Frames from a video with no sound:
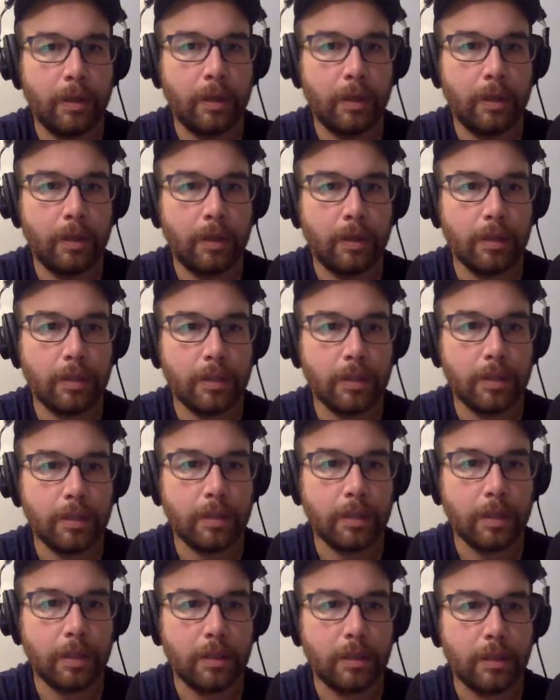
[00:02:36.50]
and this is
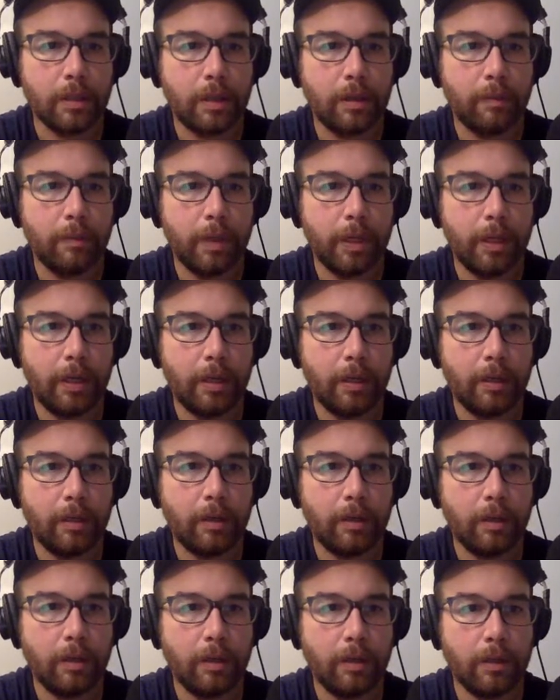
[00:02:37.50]
the
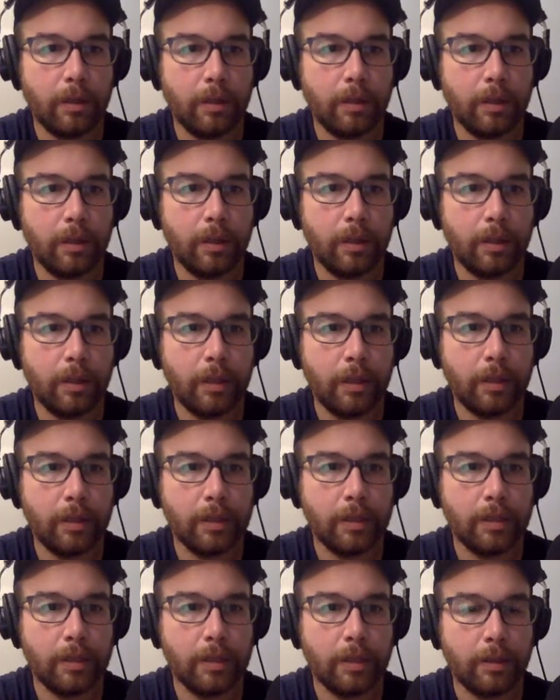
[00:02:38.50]
thumbnail.
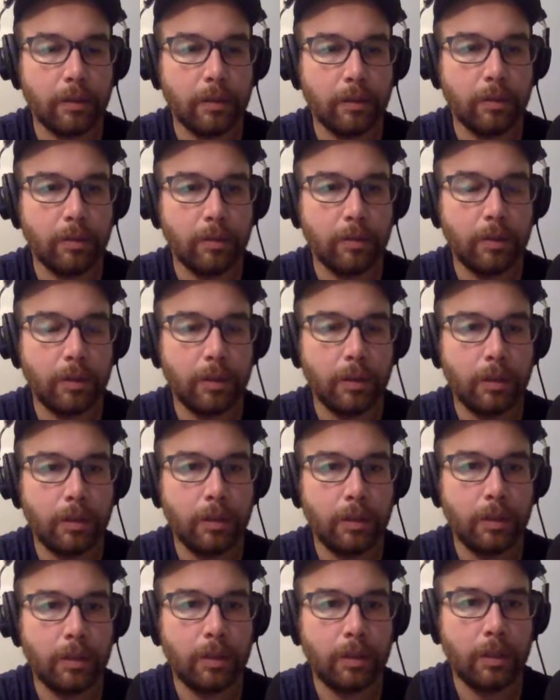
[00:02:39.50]
And so
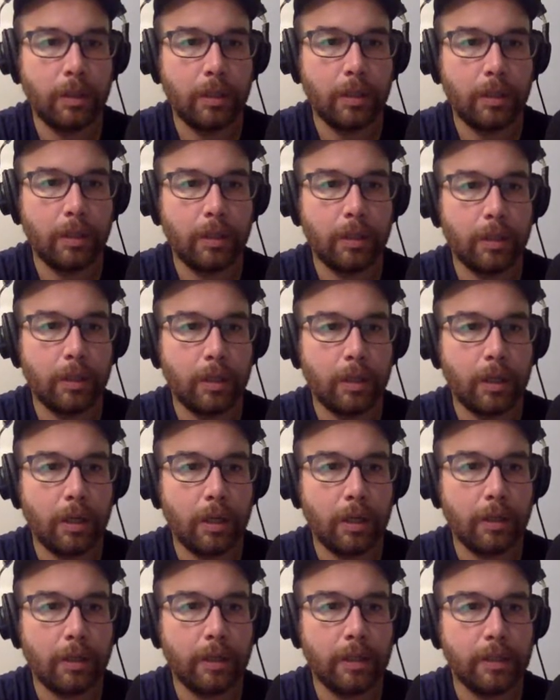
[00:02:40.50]

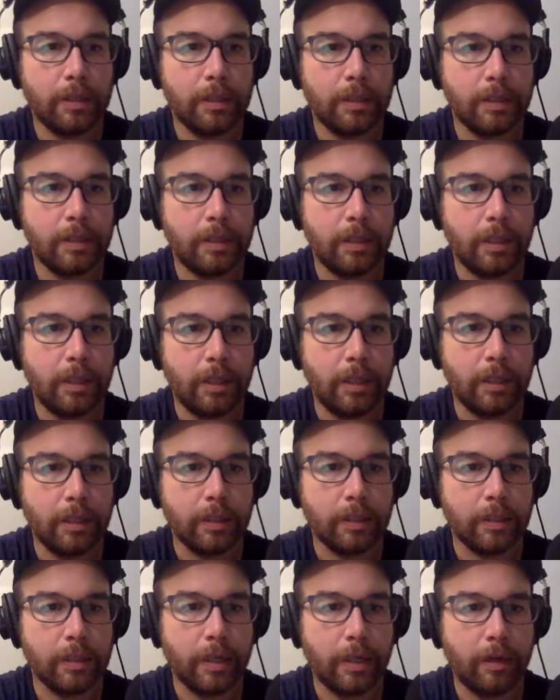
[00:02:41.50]
uh, this is the
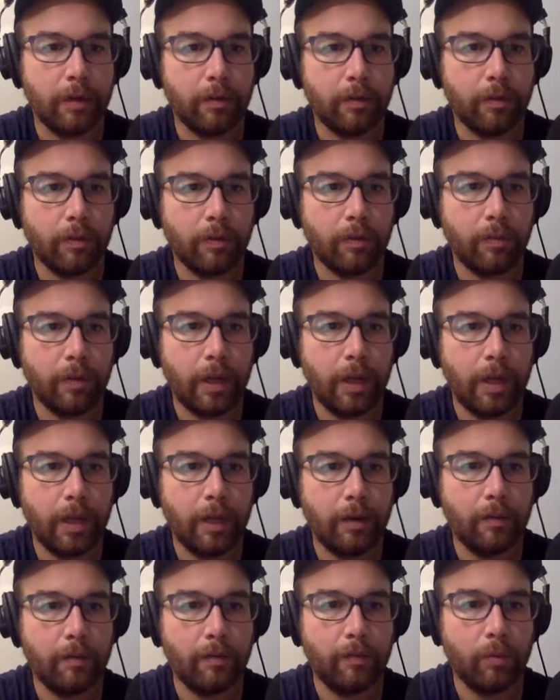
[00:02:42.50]
entire
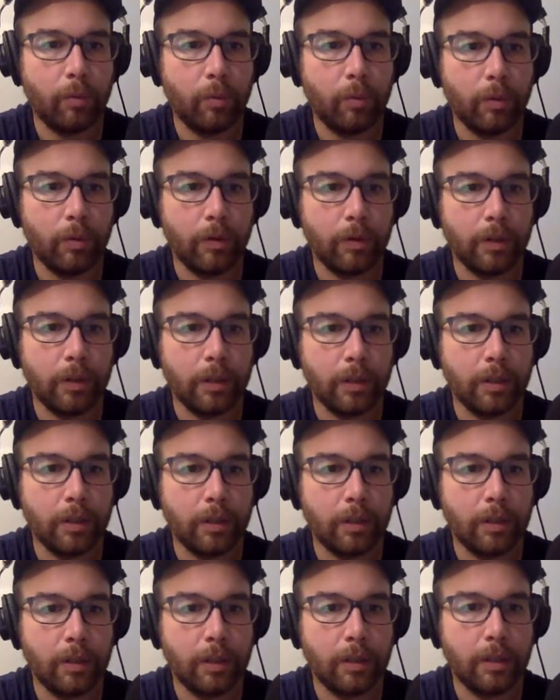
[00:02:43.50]
thread for
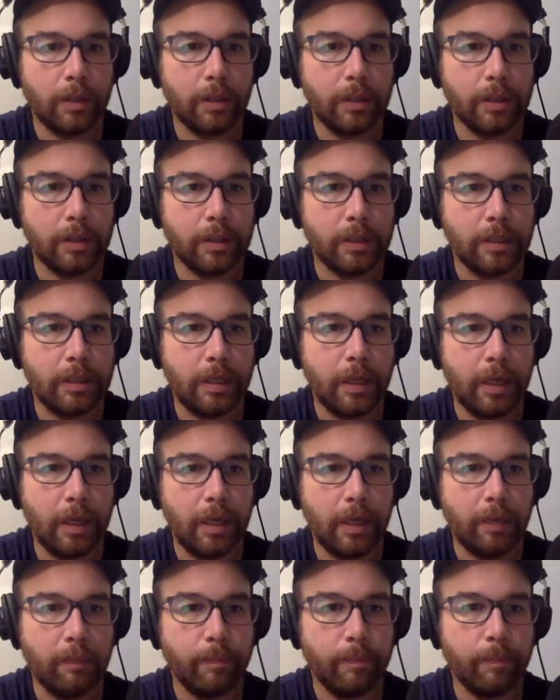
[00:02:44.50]
the this
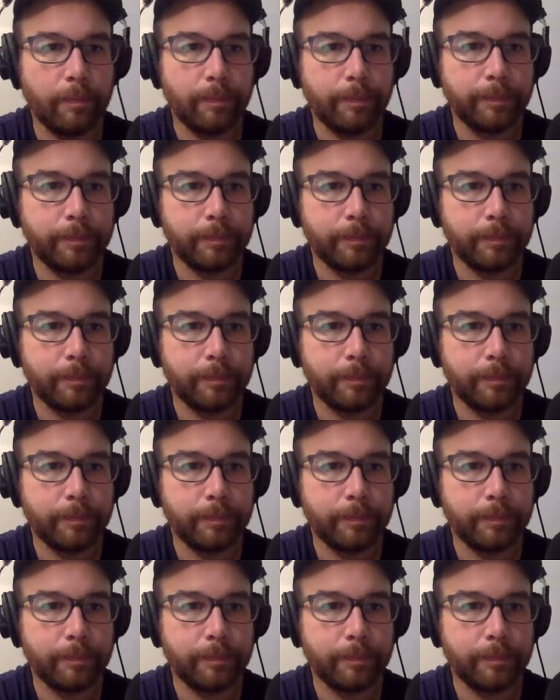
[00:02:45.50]
game.